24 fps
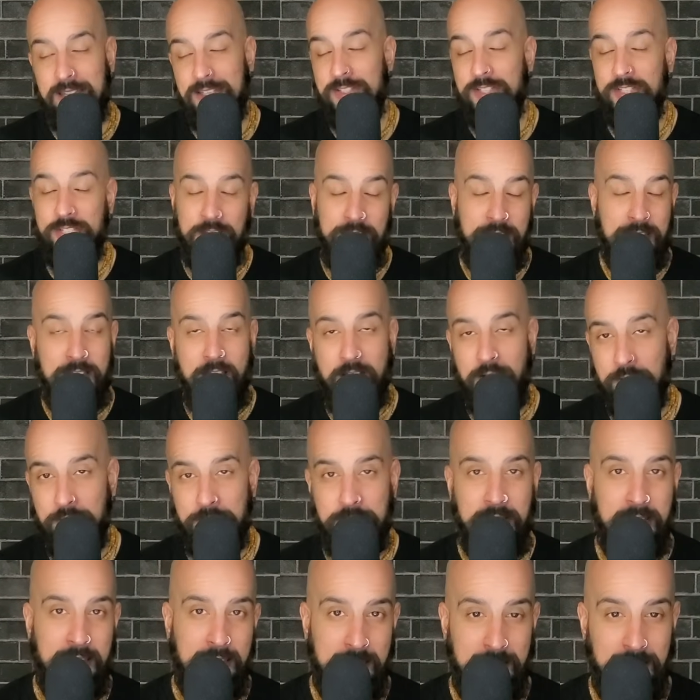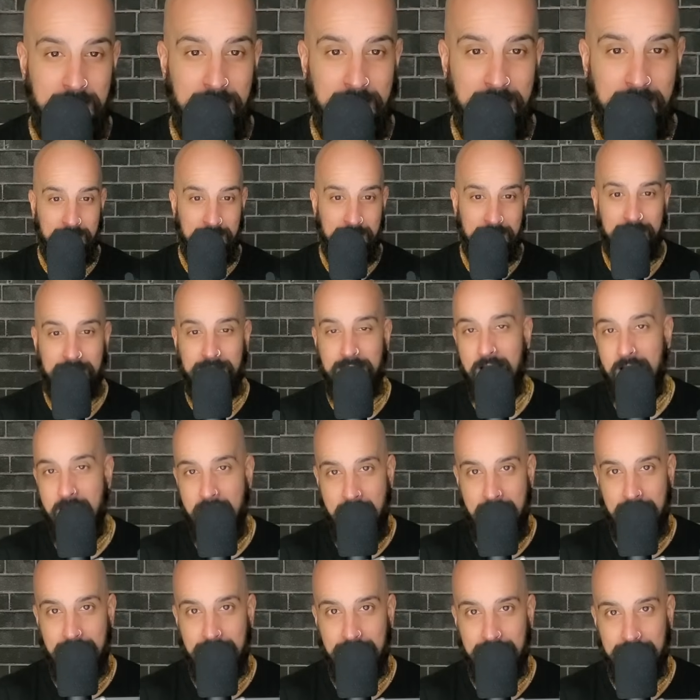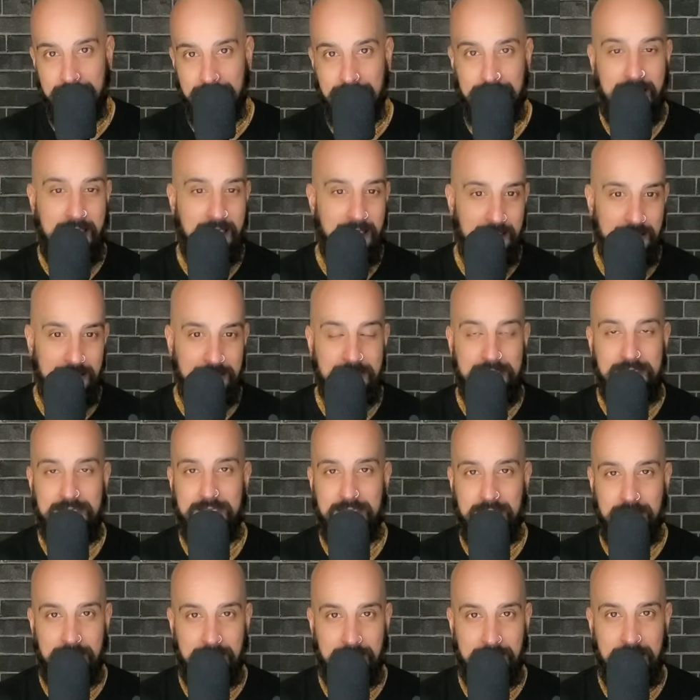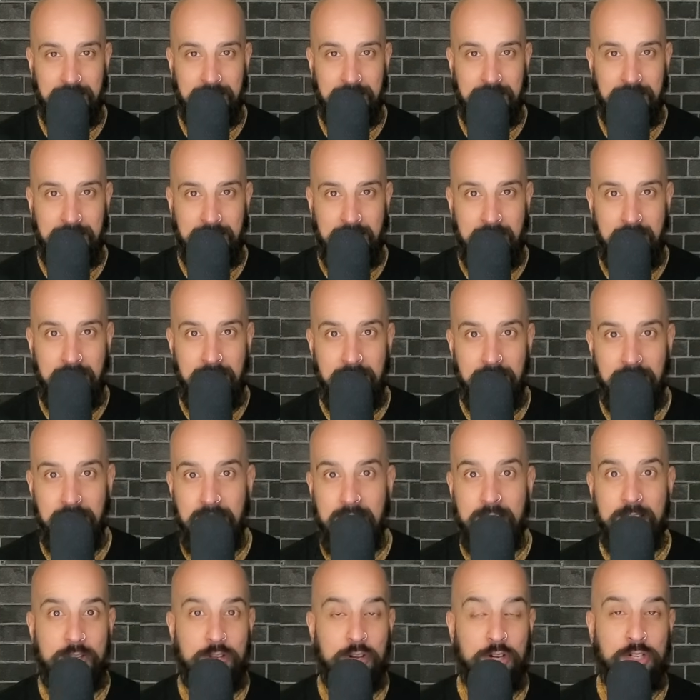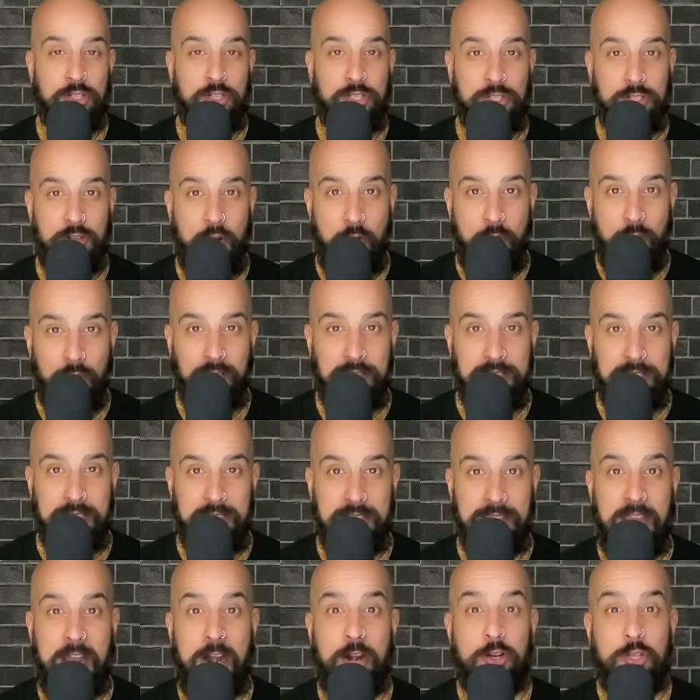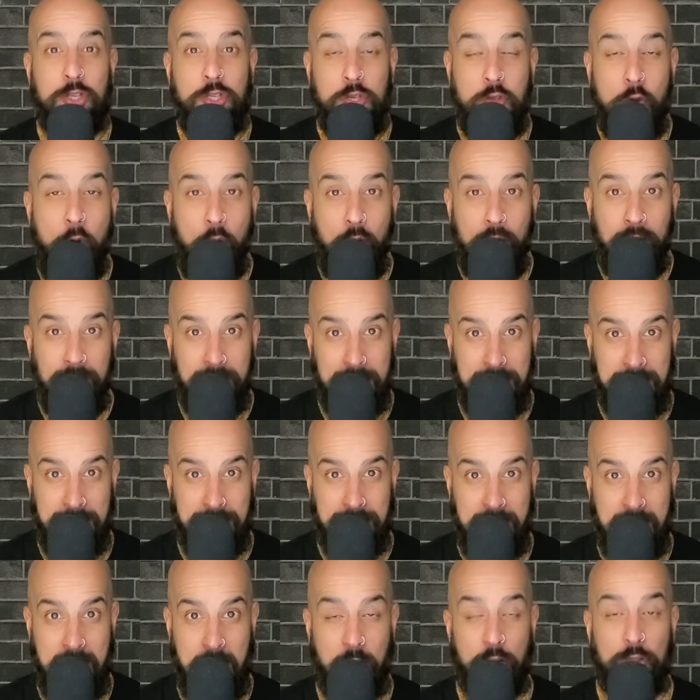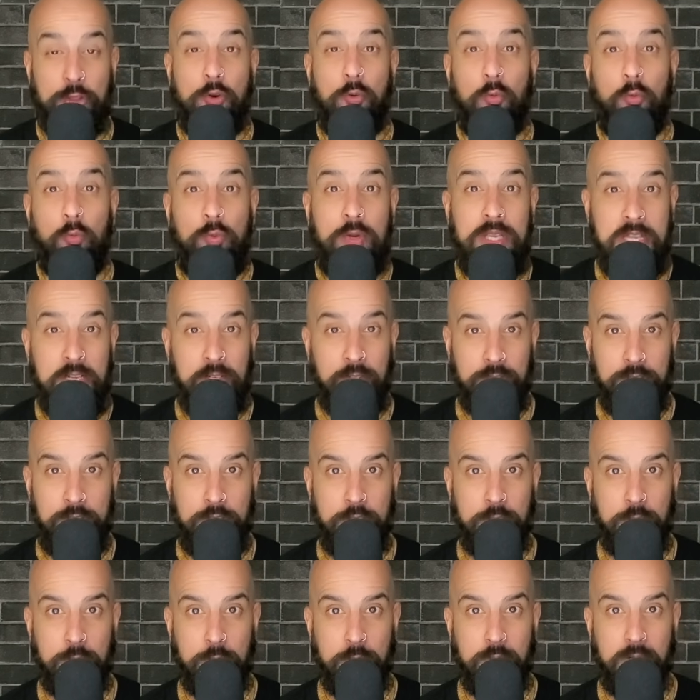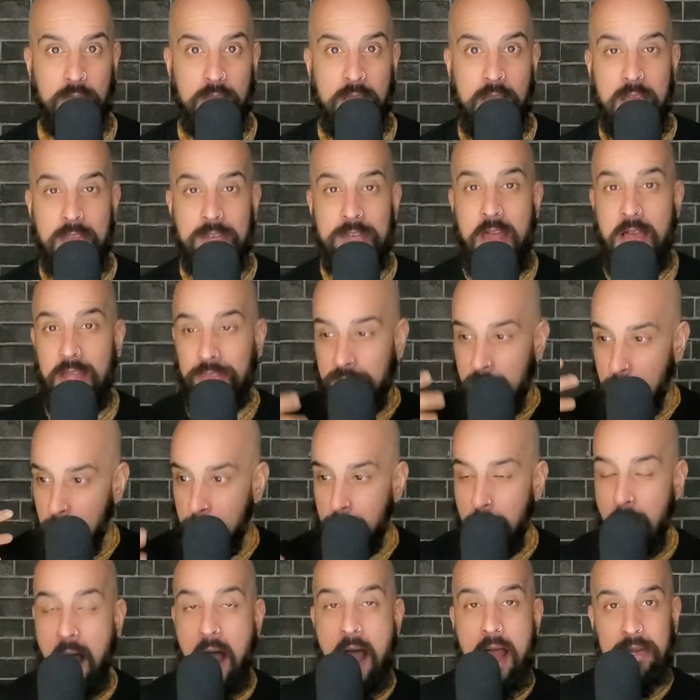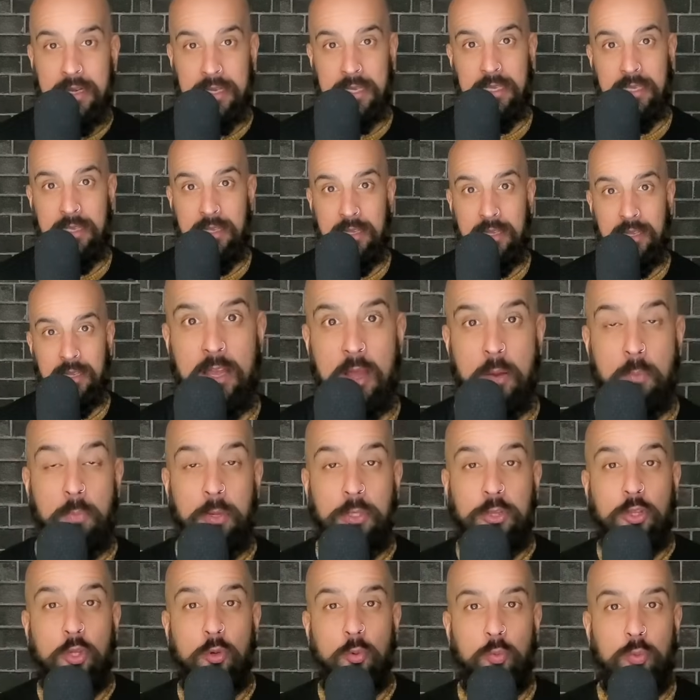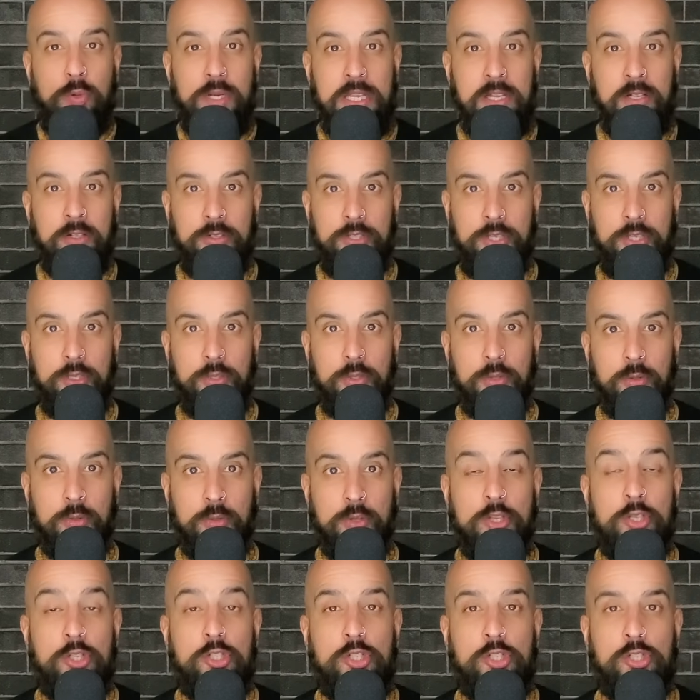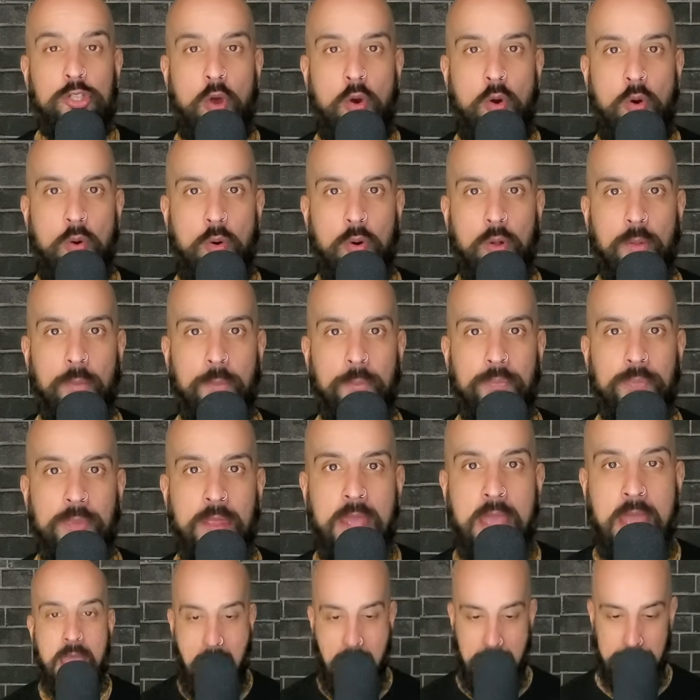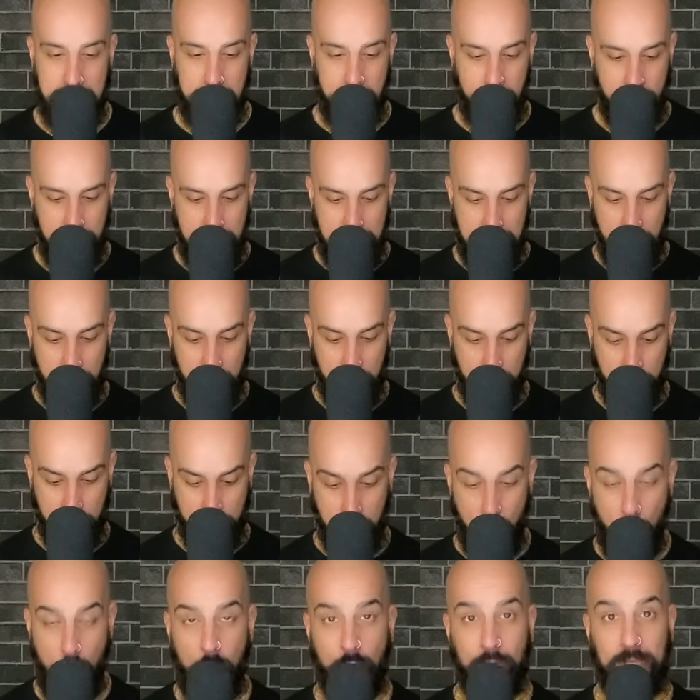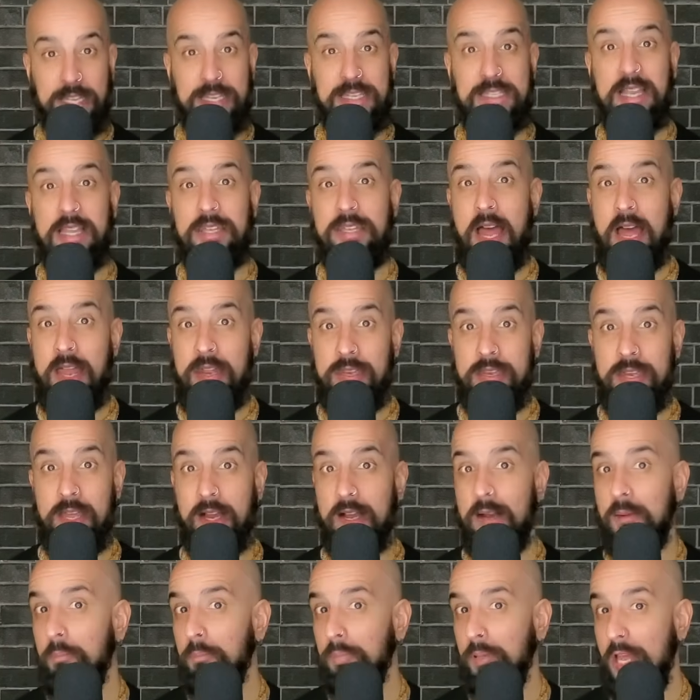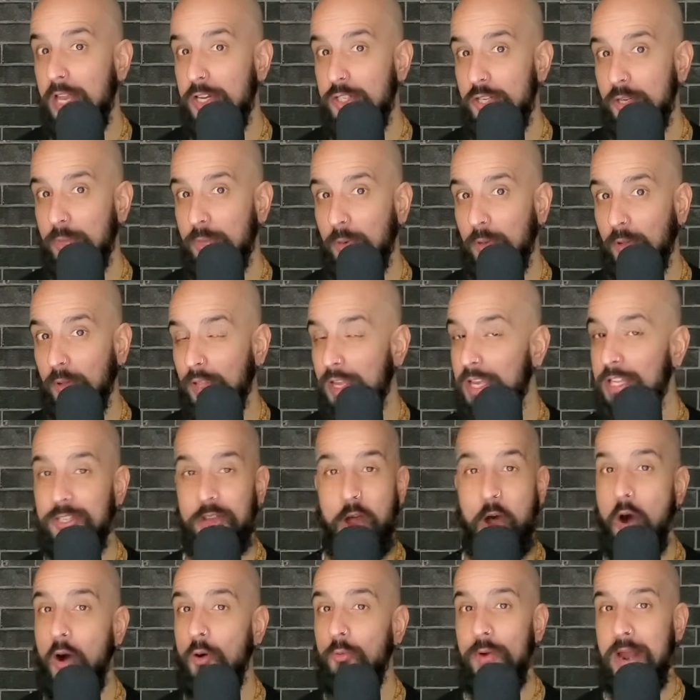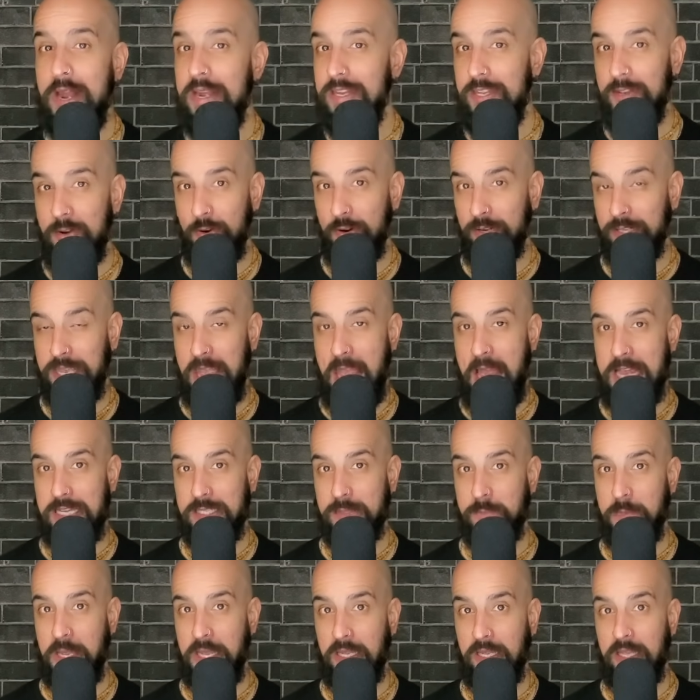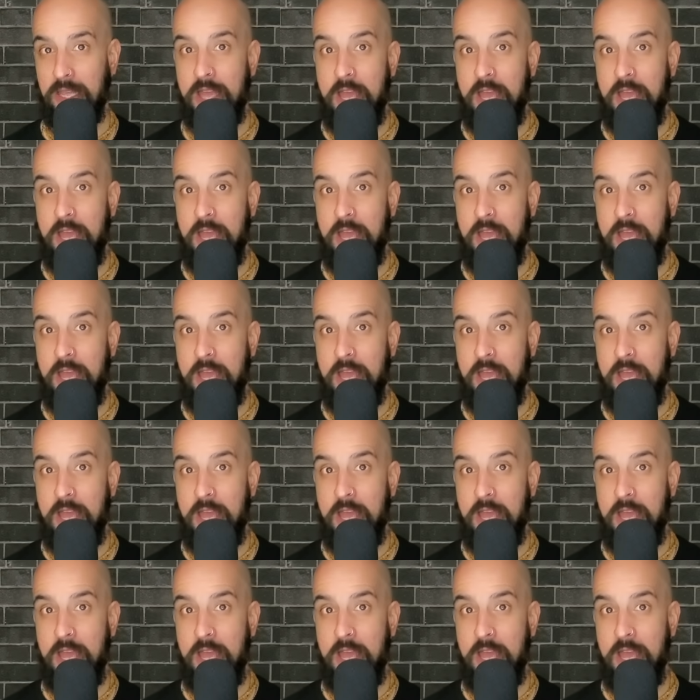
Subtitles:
G-O-D, God, yeah, he's kicking it in there. Your soul is in there. You're in there, the real you, not the body, but the real you, the soul. And you see, the soul is ananda, pleasurable. It's already orgasmic.